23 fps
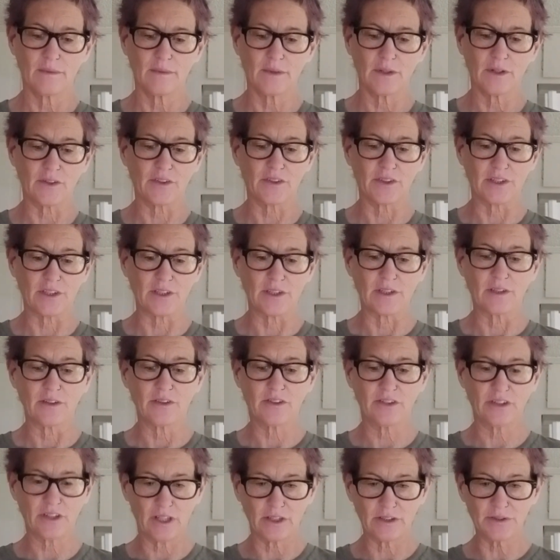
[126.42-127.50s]
let's see,
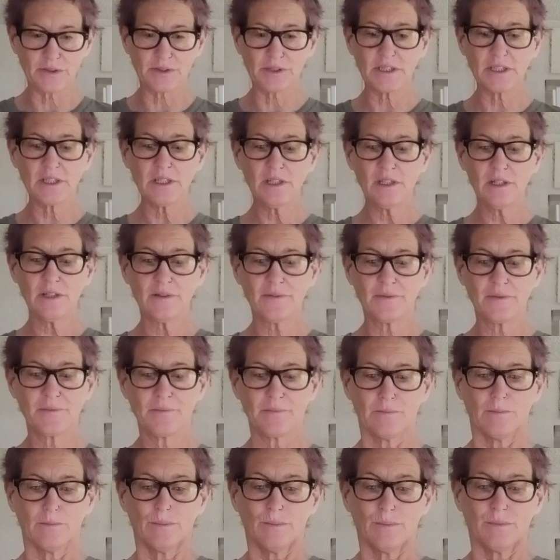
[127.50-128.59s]
celery,
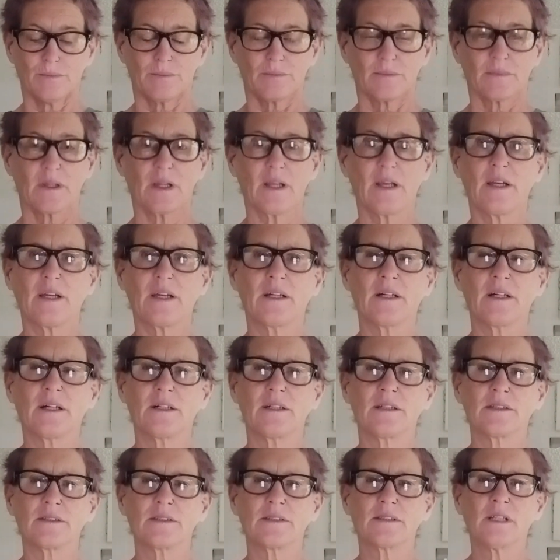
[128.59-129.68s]

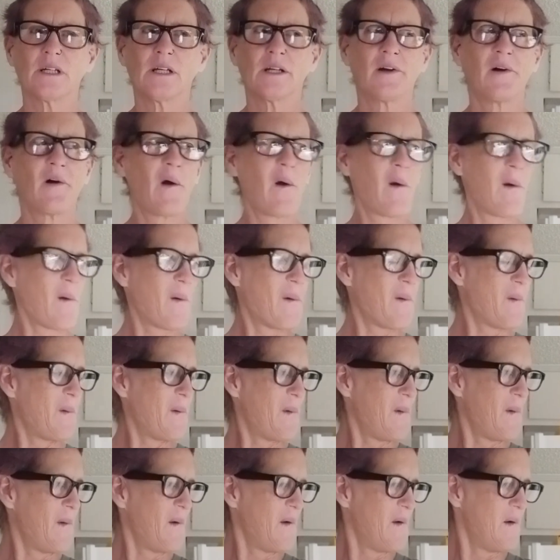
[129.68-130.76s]
and
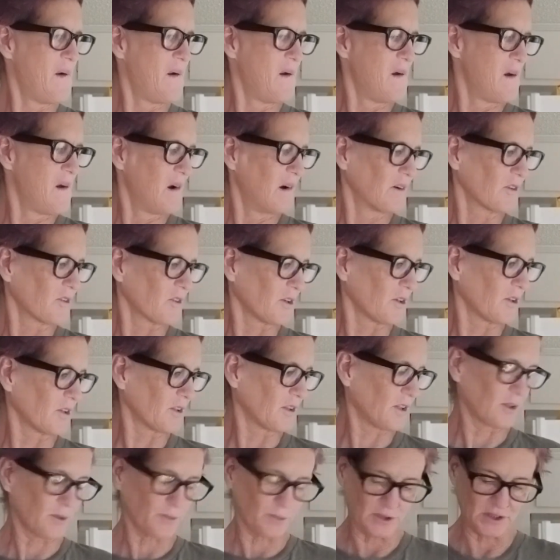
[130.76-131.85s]
I'm trying to
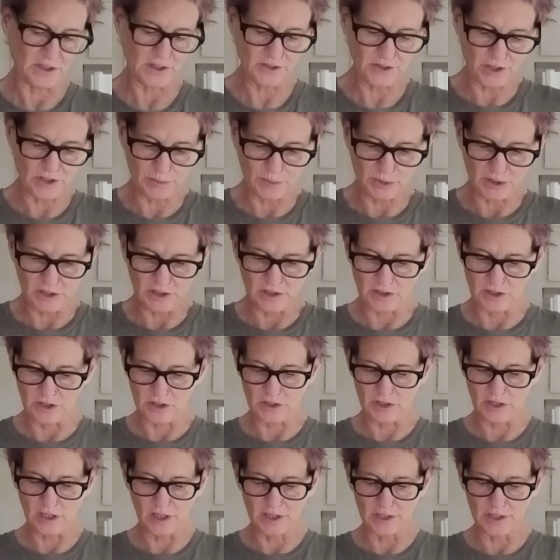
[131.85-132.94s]
think what else I put in
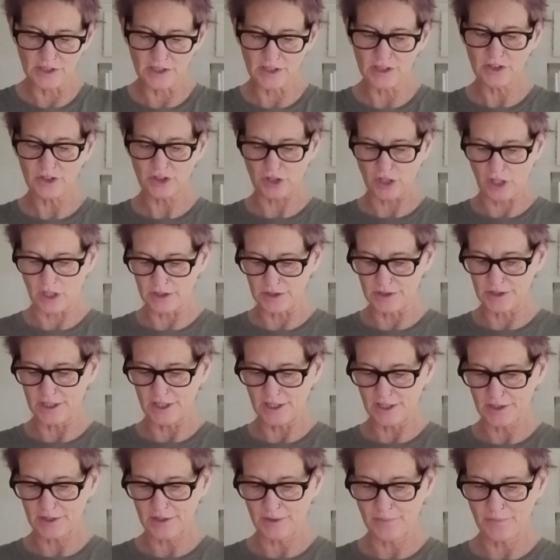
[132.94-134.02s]
here. Onions,
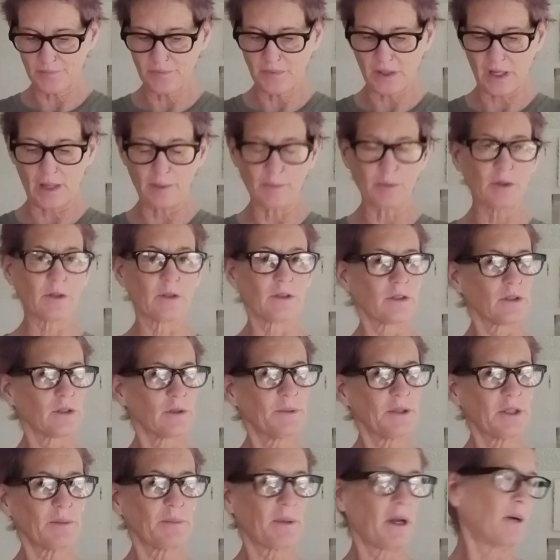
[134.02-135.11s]
garlic. I put a little
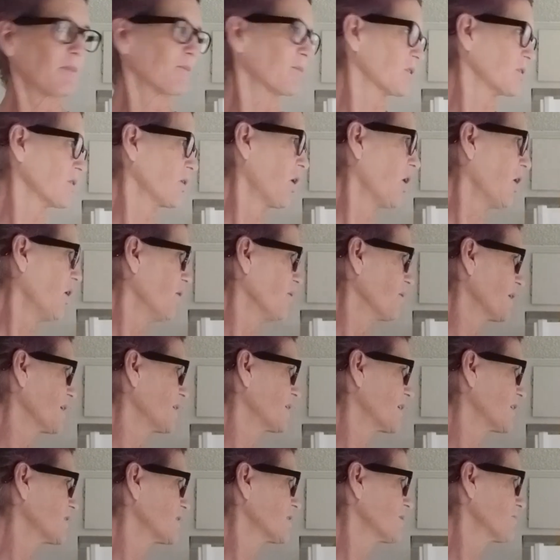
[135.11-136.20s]
bit of pepper. Oh, and
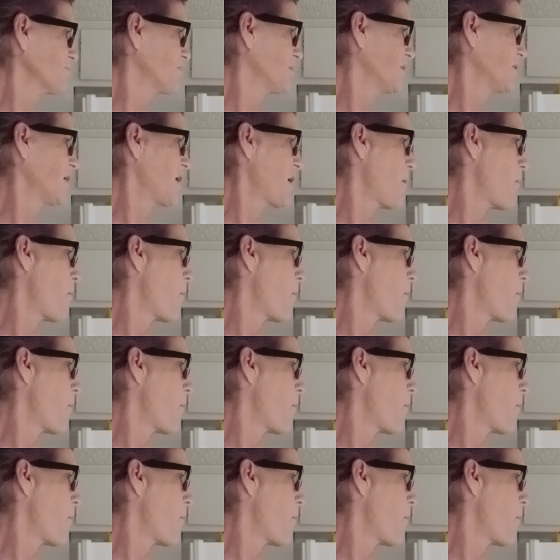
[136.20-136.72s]
I did put